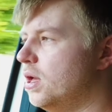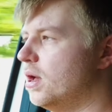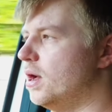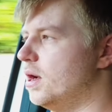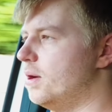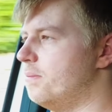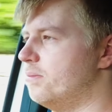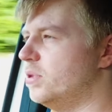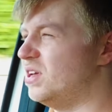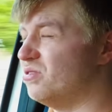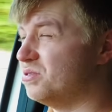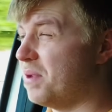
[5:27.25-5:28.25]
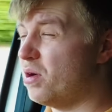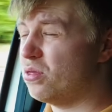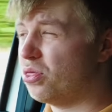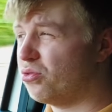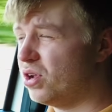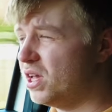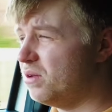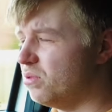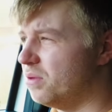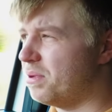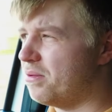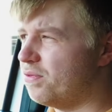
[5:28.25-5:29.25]
Um, it was about three, well,
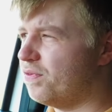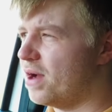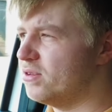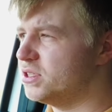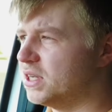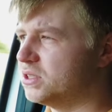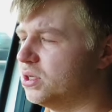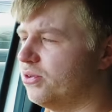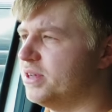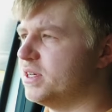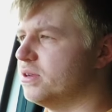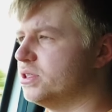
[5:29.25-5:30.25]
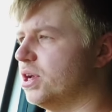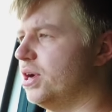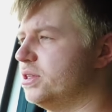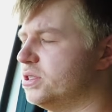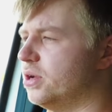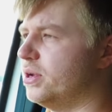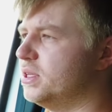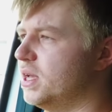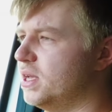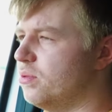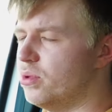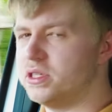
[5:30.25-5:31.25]
about five or six degrees outside, so it,
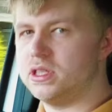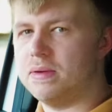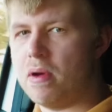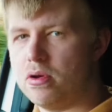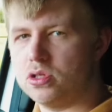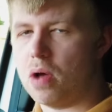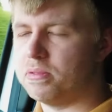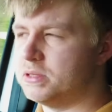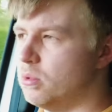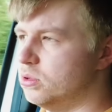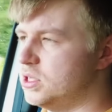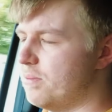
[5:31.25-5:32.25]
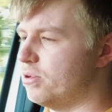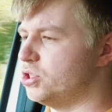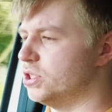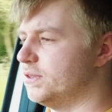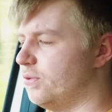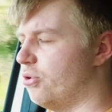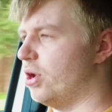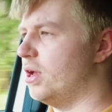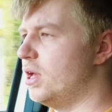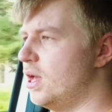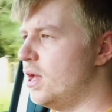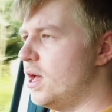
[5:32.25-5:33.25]
it wasn't the most optimal temperatures for it.
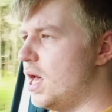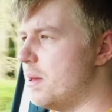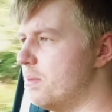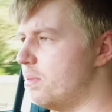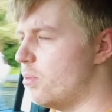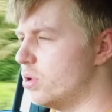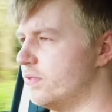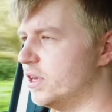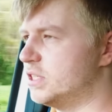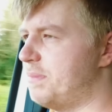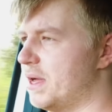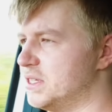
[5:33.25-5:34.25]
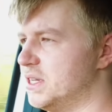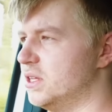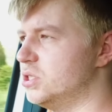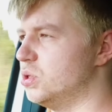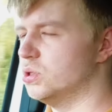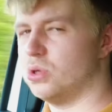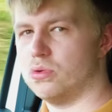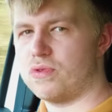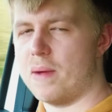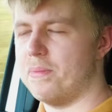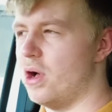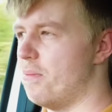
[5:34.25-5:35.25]
Uh, but I would have expected it to sort of
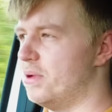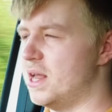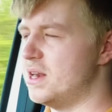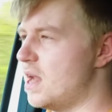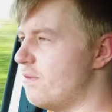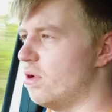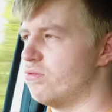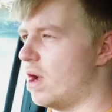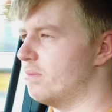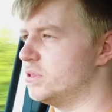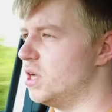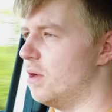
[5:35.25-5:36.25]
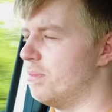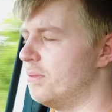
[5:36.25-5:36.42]
ramp up, and it never ramped up.